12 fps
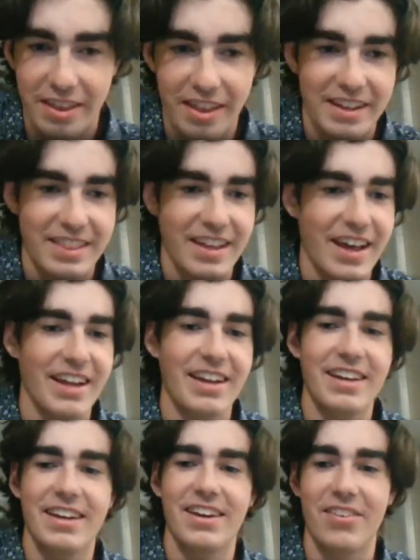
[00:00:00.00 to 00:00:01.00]
like that.
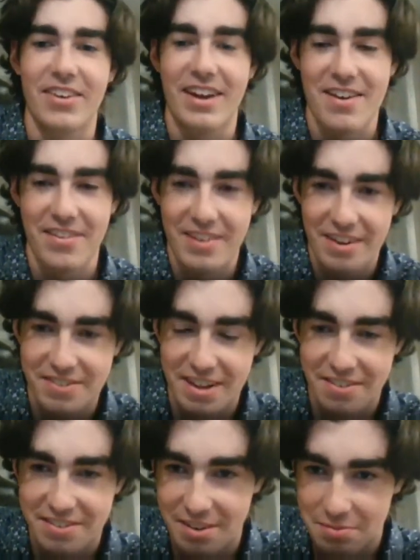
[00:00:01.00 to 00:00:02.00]
You know, you have to
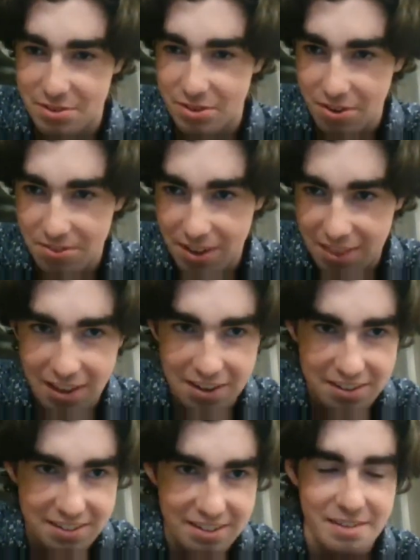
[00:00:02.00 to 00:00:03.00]
have some sort of
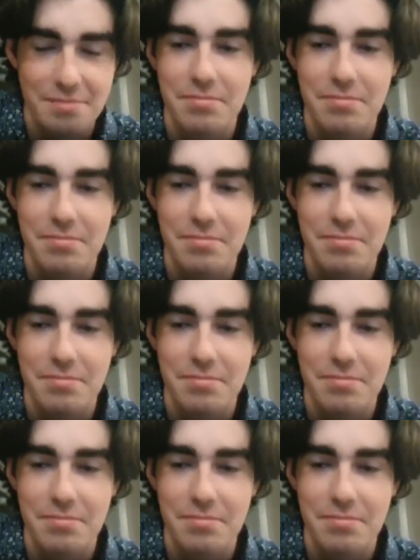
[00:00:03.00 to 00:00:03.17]
athleticism.